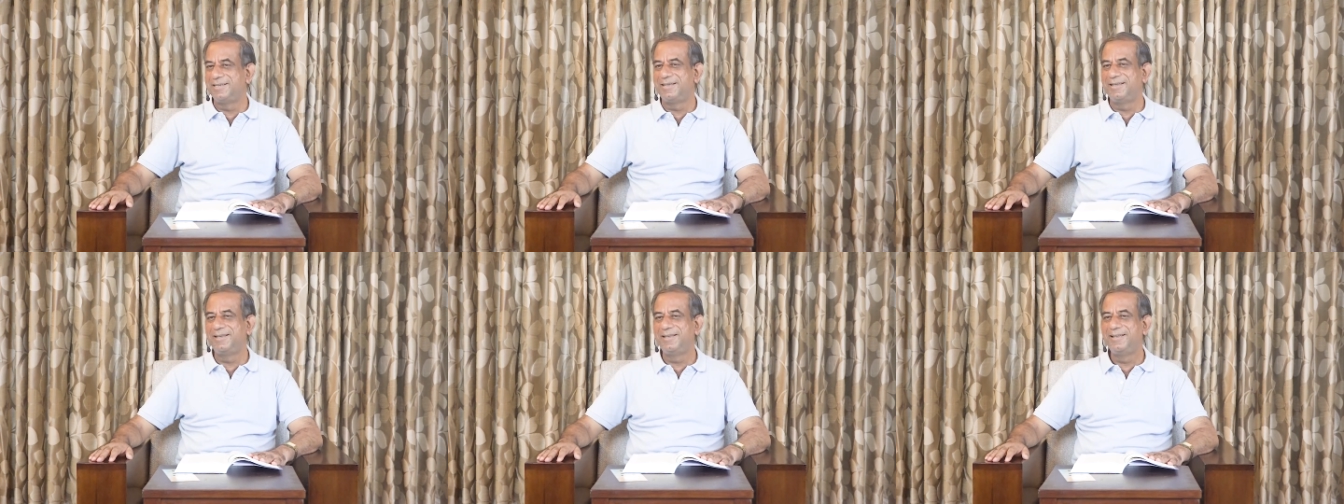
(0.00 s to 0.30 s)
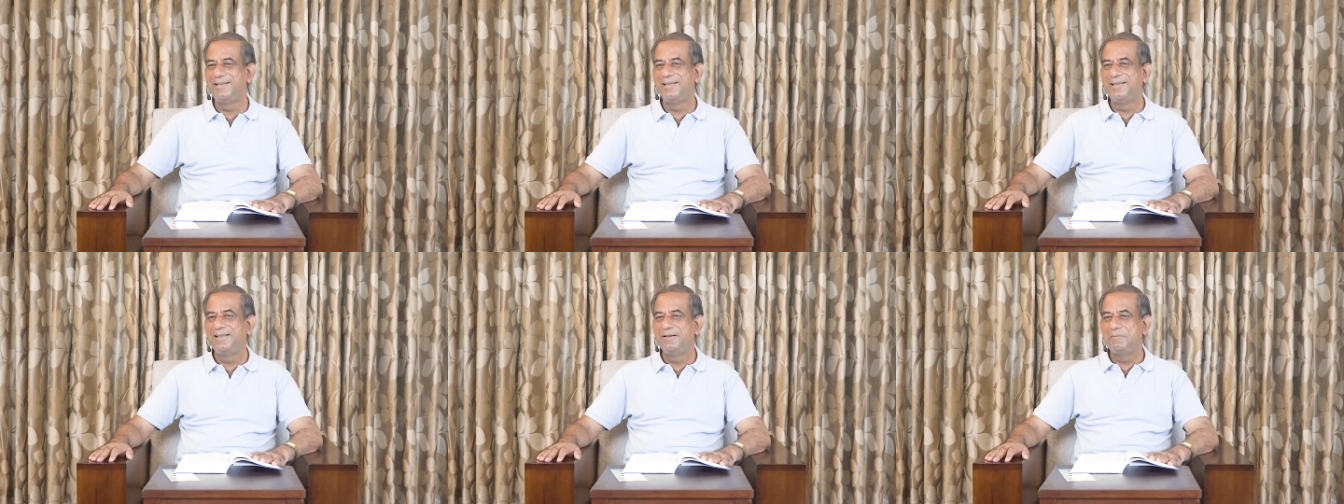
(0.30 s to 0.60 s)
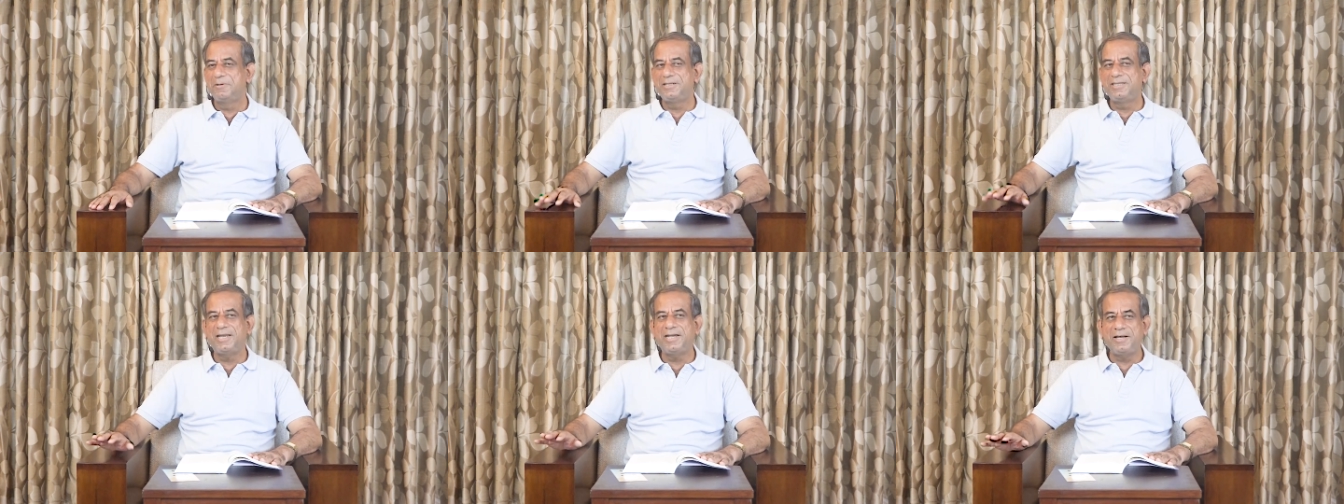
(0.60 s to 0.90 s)
but
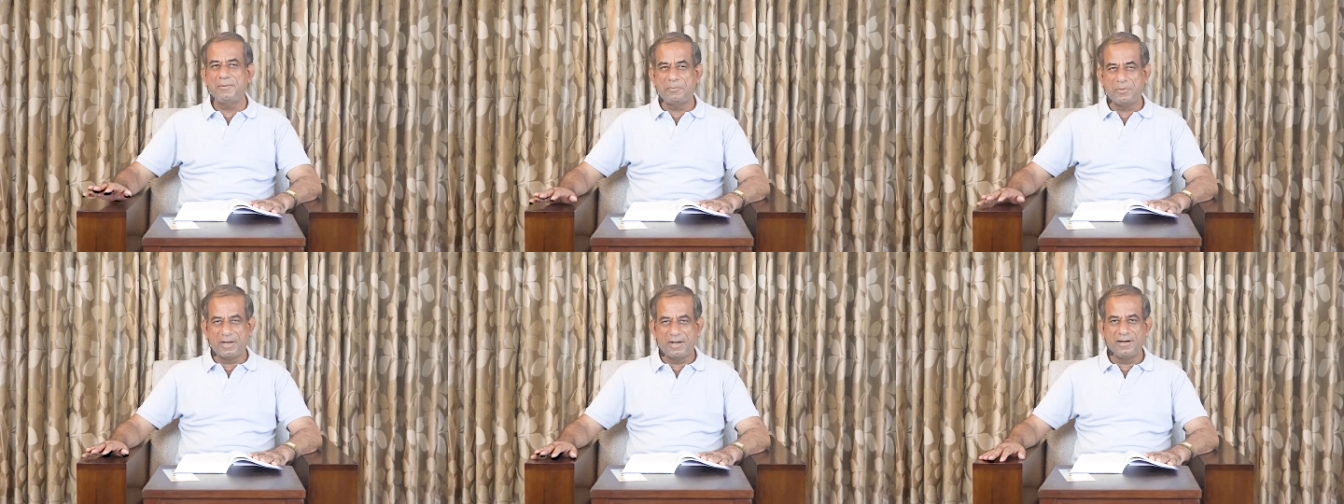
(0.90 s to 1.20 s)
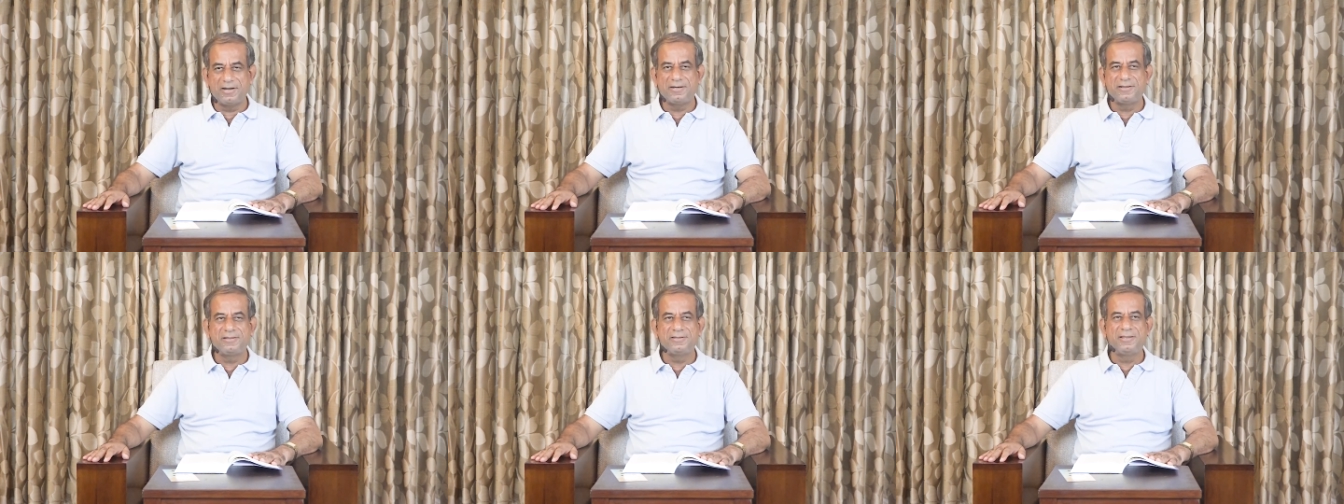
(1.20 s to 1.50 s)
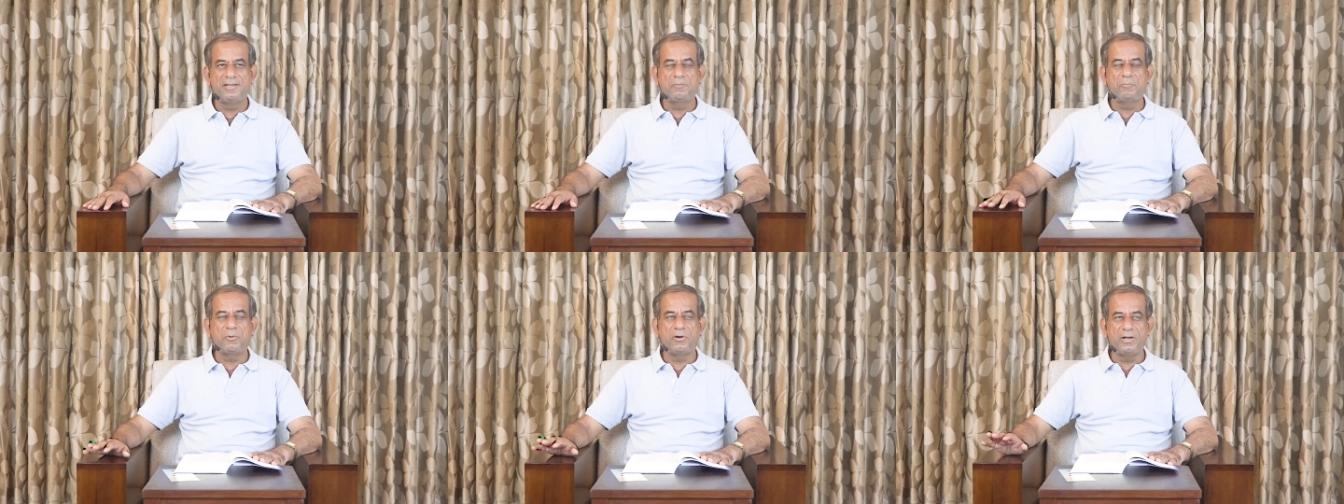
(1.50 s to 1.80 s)
that apart,
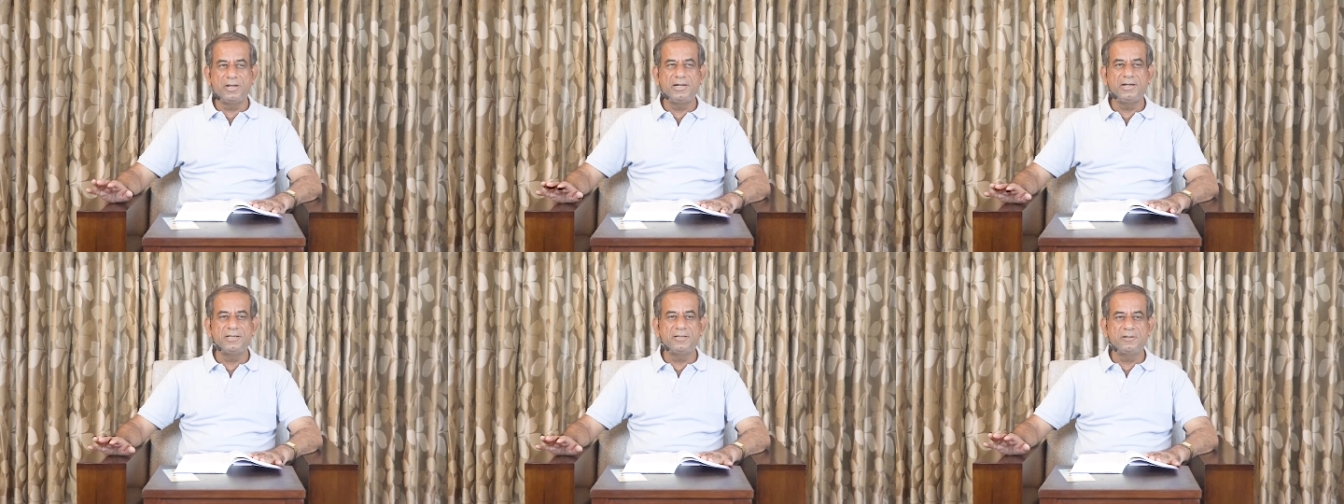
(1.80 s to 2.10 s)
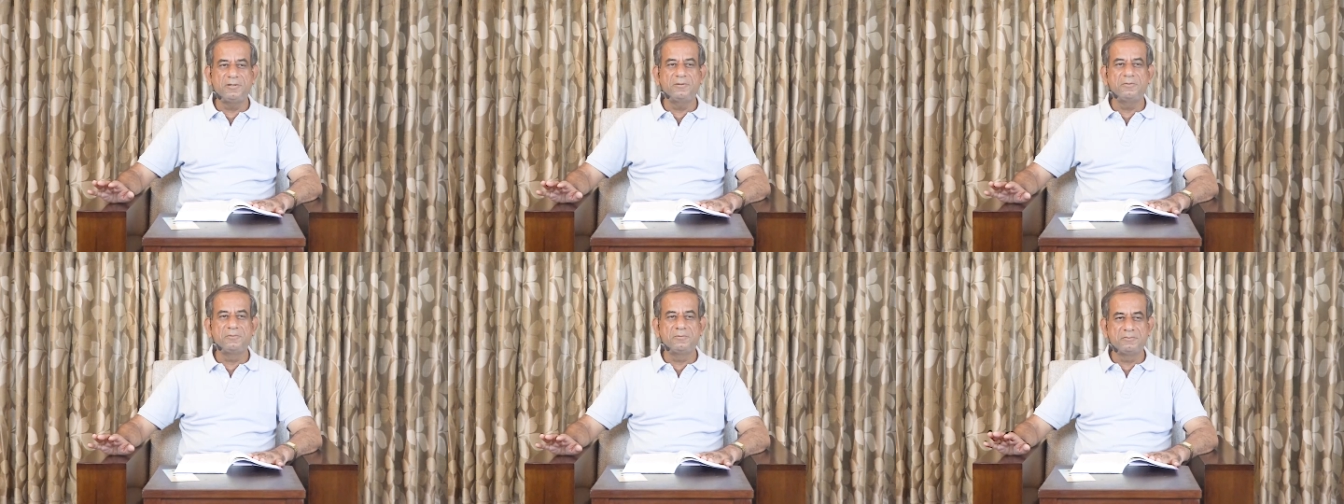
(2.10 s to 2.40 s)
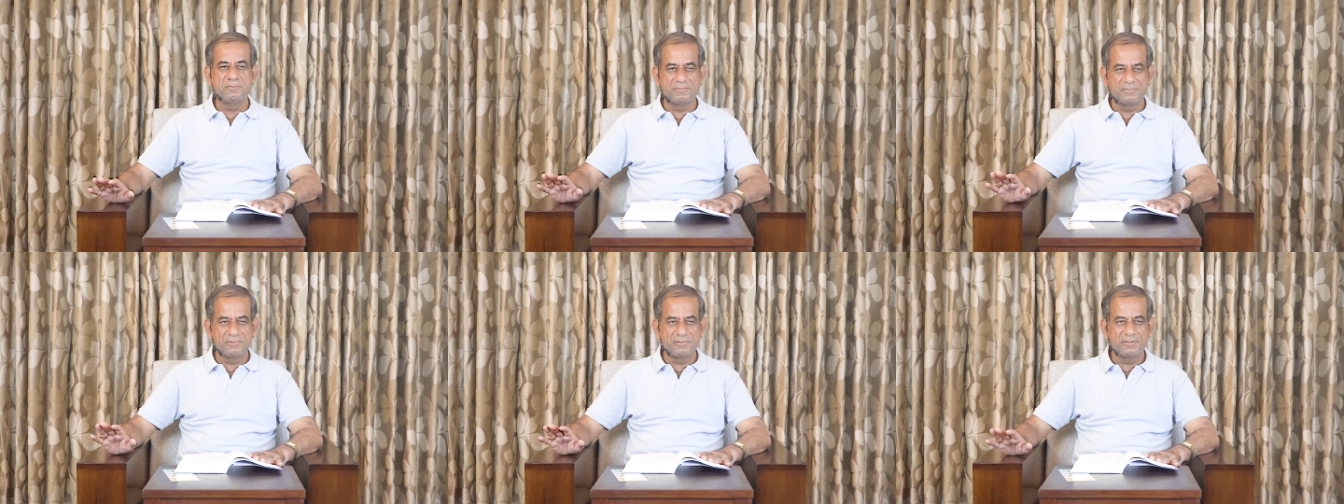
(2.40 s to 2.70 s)
the point, you
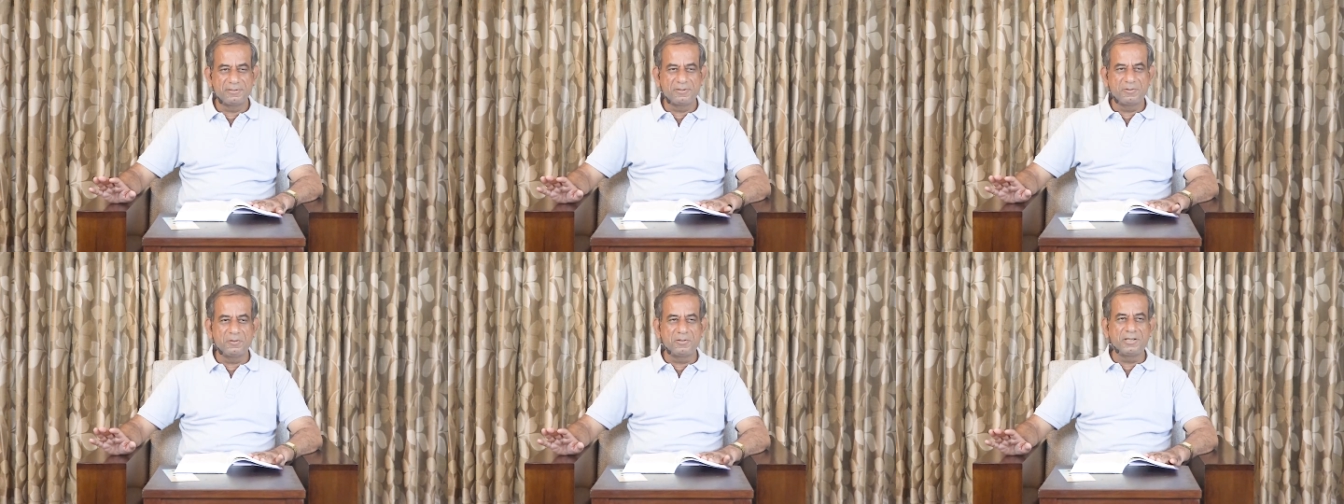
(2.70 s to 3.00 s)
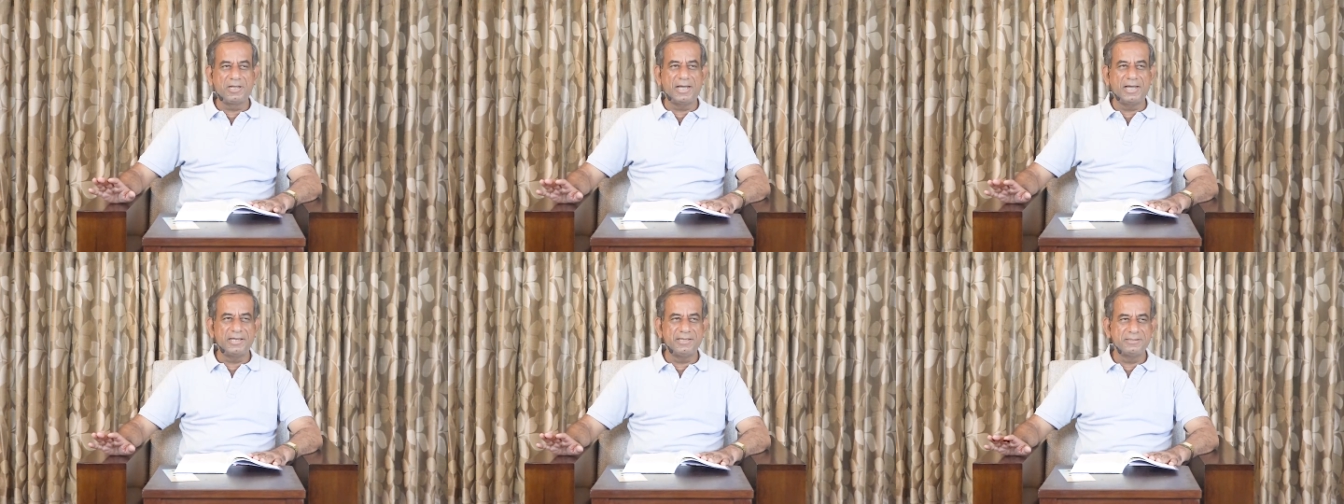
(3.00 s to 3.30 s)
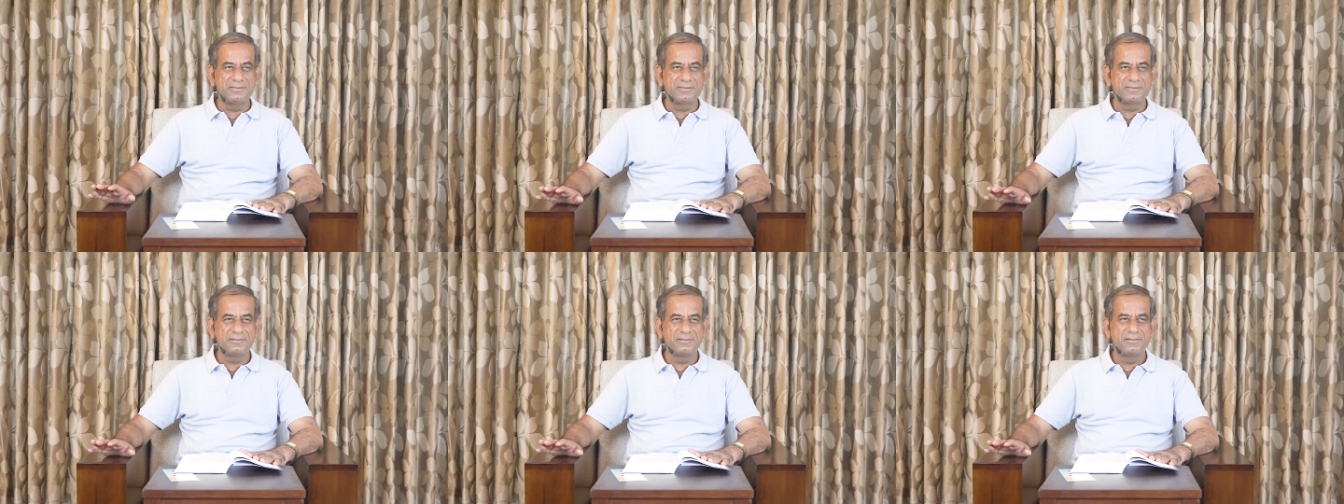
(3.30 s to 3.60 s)
know, good
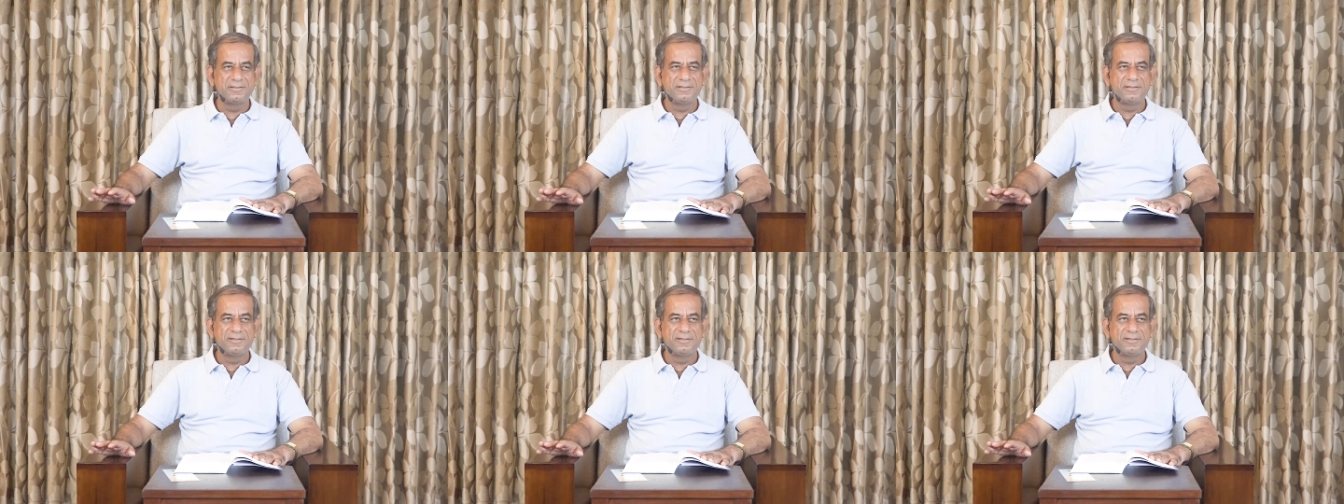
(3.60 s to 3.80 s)
guys,